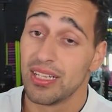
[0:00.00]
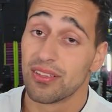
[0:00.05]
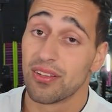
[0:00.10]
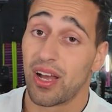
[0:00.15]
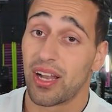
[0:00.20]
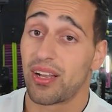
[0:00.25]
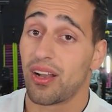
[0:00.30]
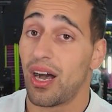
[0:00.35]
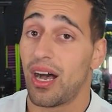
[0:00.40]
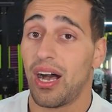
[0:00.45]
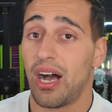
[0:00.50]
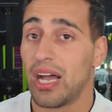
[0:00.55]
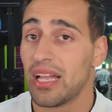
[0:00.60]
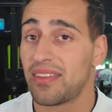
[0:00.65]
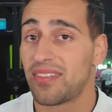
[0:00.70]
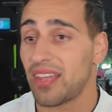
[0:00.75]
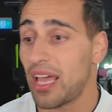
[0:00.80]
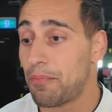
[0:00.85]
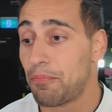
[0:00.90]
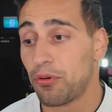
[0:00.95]
Like,
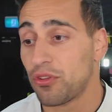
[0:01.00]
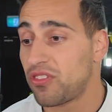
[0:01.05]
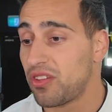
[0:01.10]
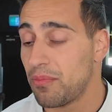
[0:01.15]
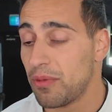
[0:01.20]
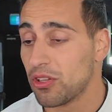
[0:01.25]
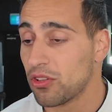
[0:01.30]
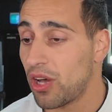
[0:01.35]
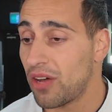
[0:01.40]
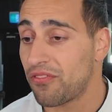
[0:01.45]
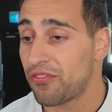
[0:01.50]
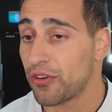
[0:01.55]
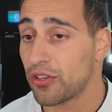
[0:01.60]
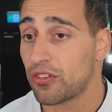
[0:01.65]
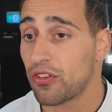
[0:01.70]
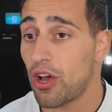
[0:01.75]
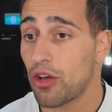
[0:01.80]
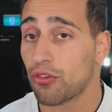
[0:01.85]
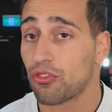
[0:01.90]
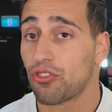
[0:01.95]
I'd say puts him in line for a
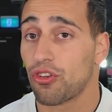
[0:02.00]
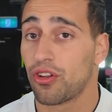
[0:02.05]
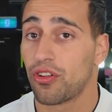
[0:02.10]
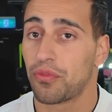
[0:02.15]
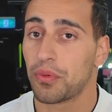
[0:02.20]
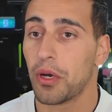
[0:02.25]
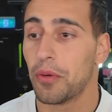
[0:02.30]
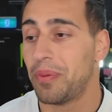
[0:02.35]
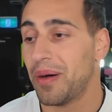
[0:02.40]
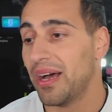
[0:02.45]
title shot as well.